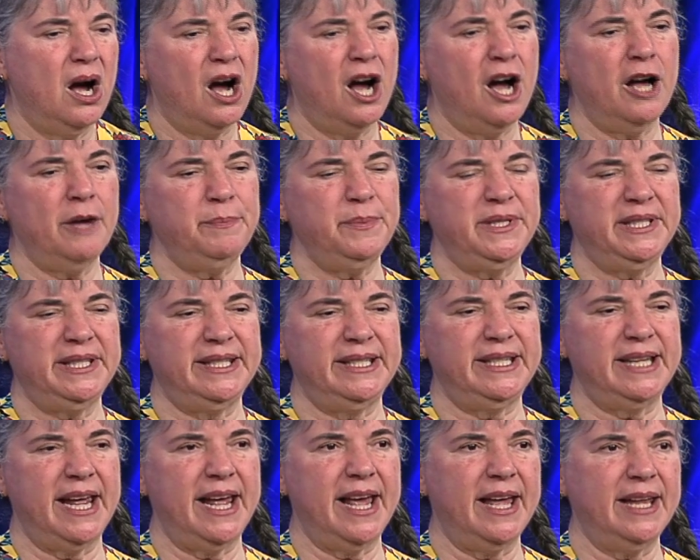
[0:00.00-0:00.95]

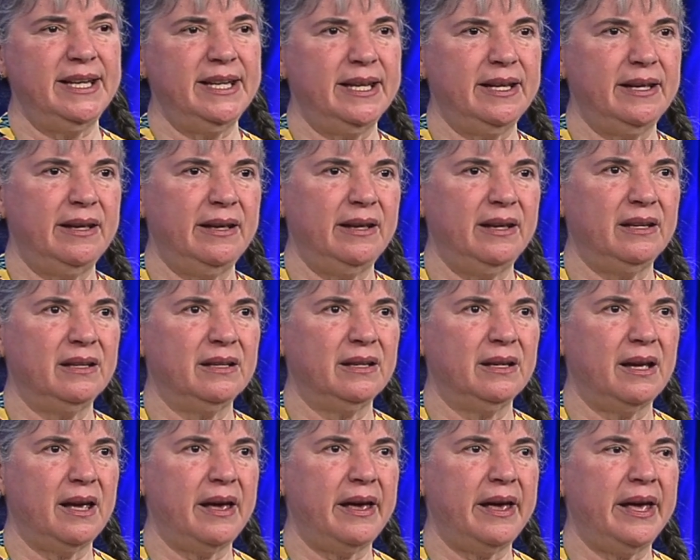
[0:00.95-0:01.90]

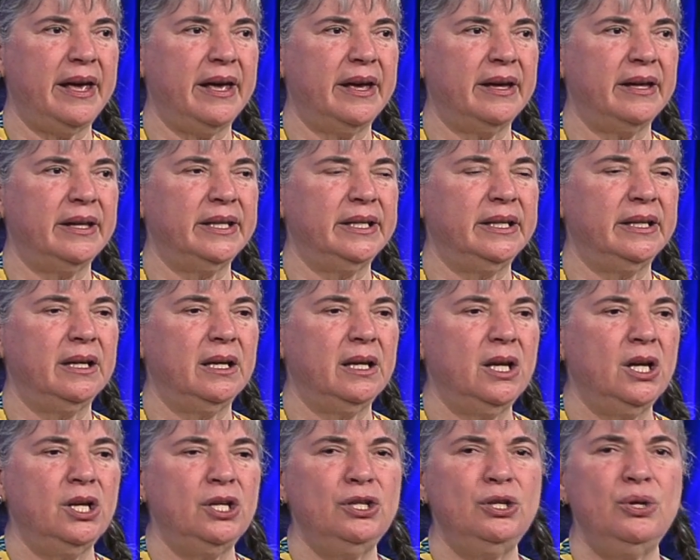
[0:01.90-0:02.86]
upstanding and
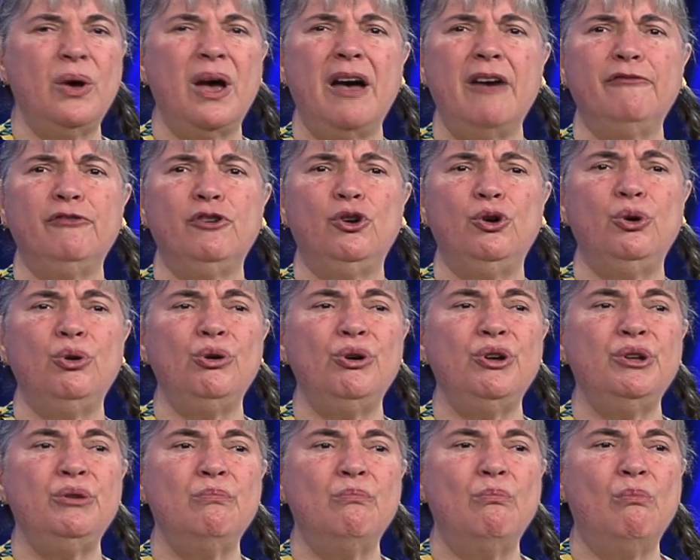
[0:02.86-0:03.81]
you have
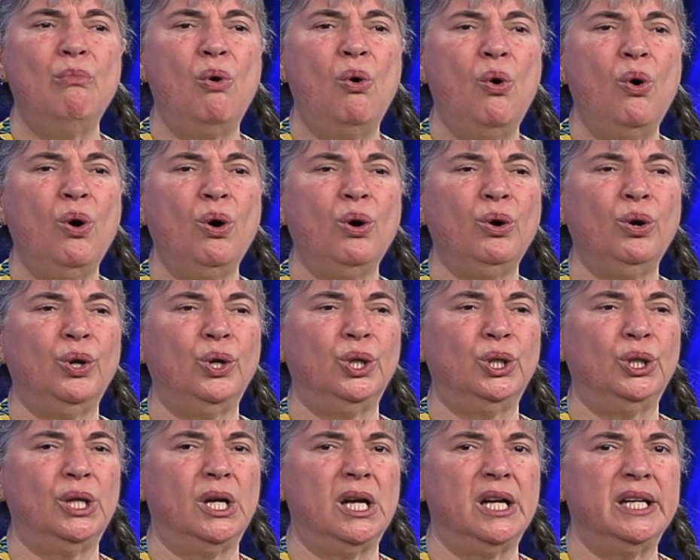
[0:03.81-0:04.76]
good
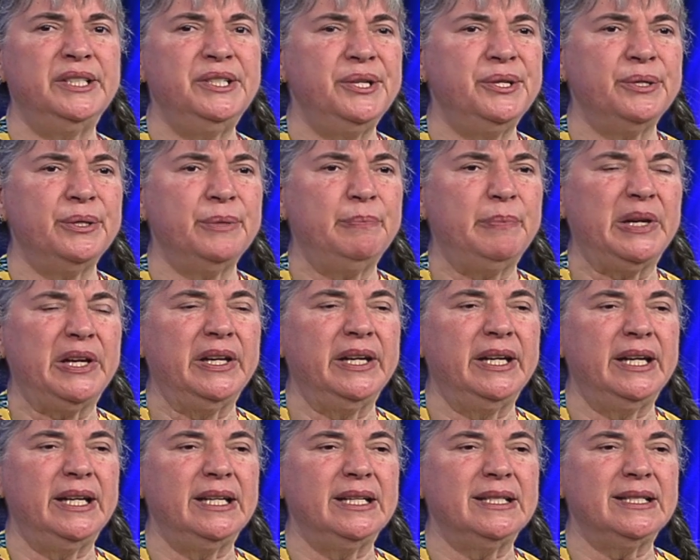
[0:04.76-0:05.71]
moral
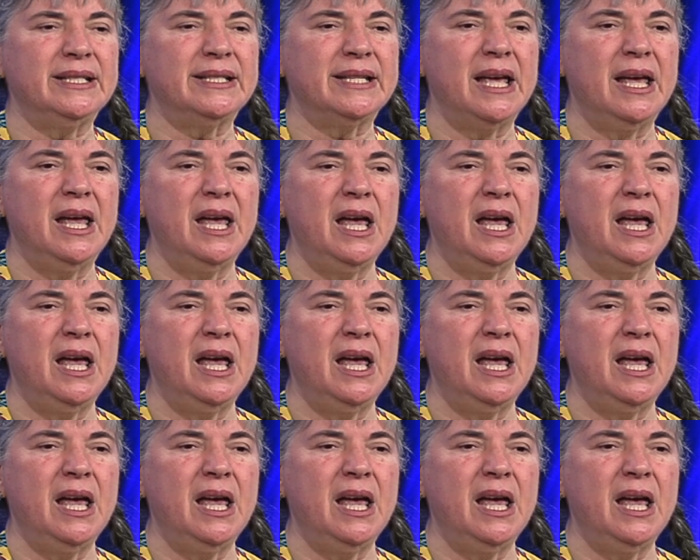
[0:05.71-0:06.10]
underpinnings